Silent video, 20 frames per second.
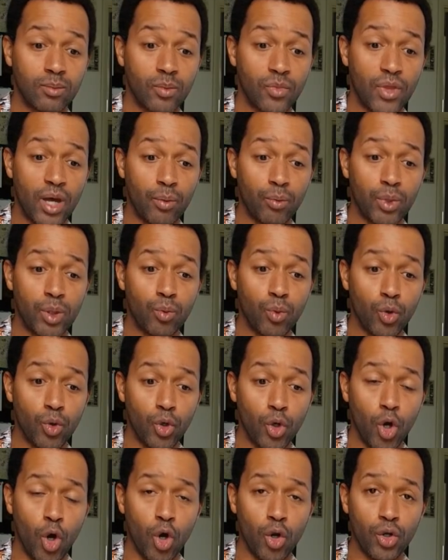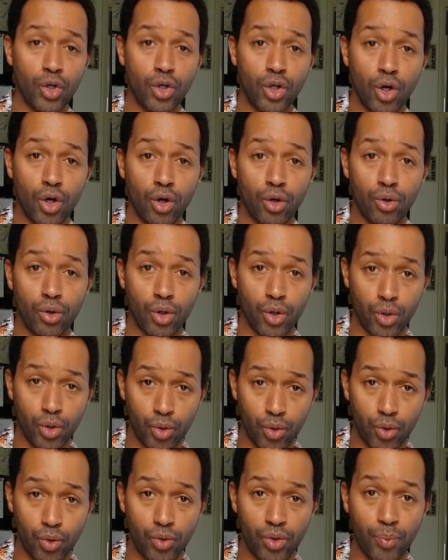that we will not know
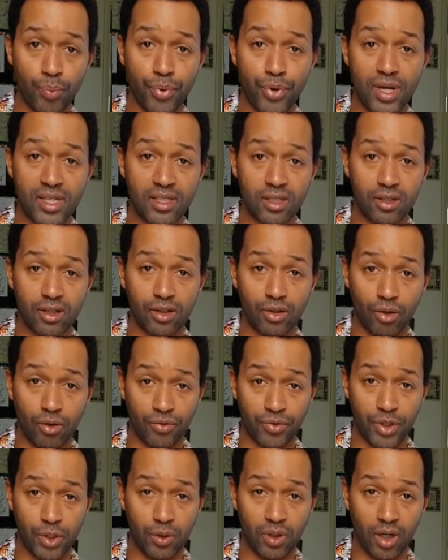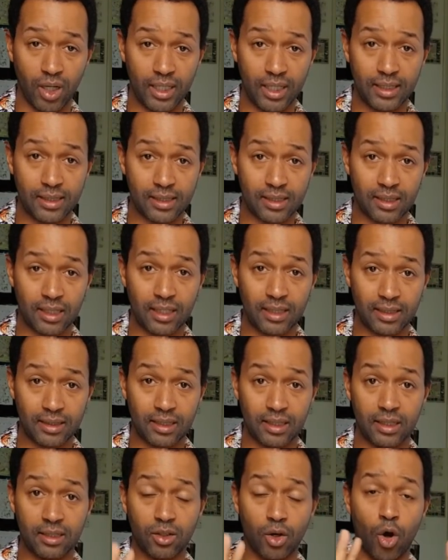who the president of the United States
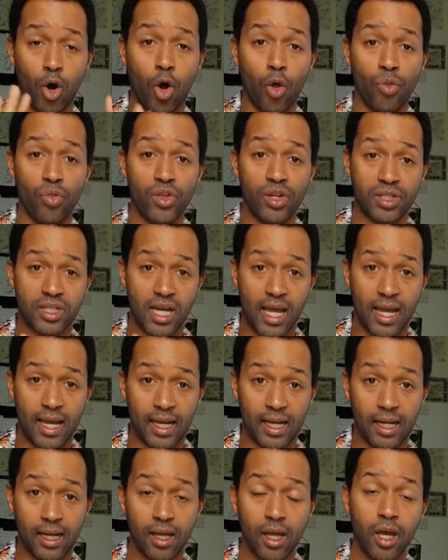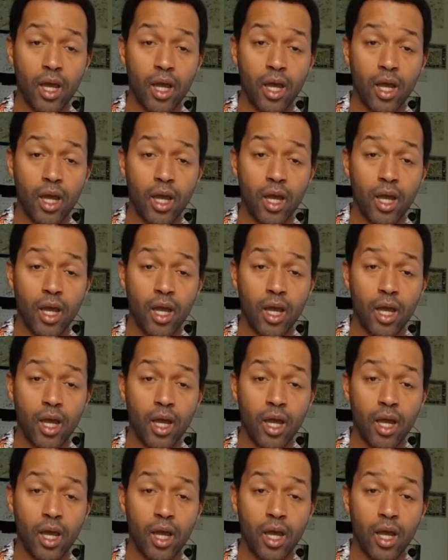is on the day.